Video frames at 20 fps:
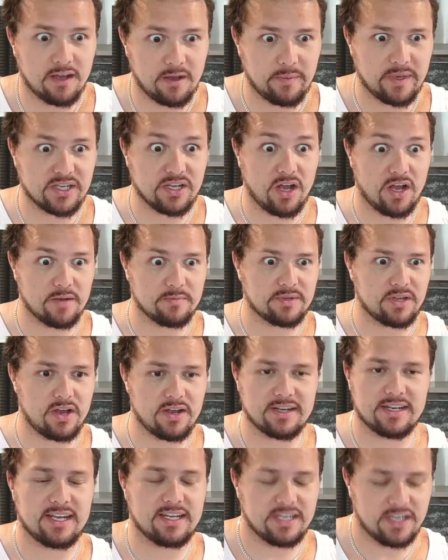I'm
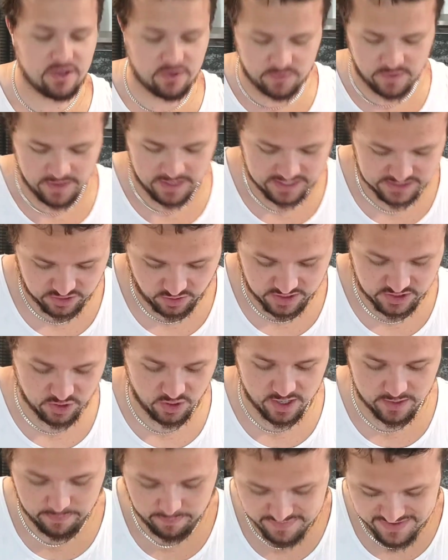going downhill. So I
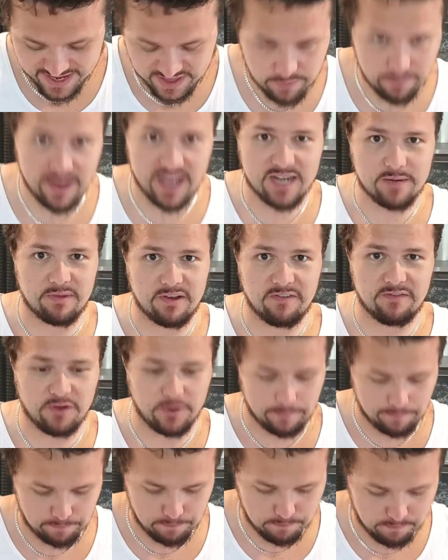try another part of my
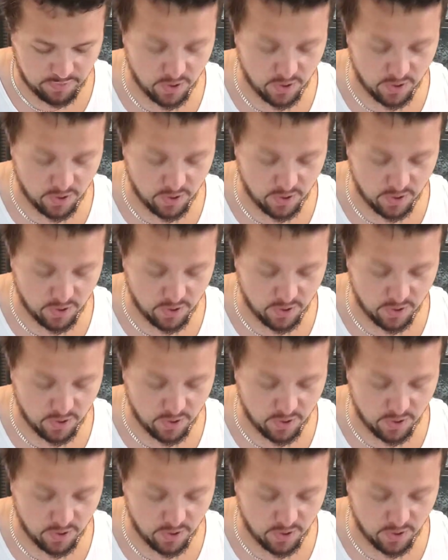foot,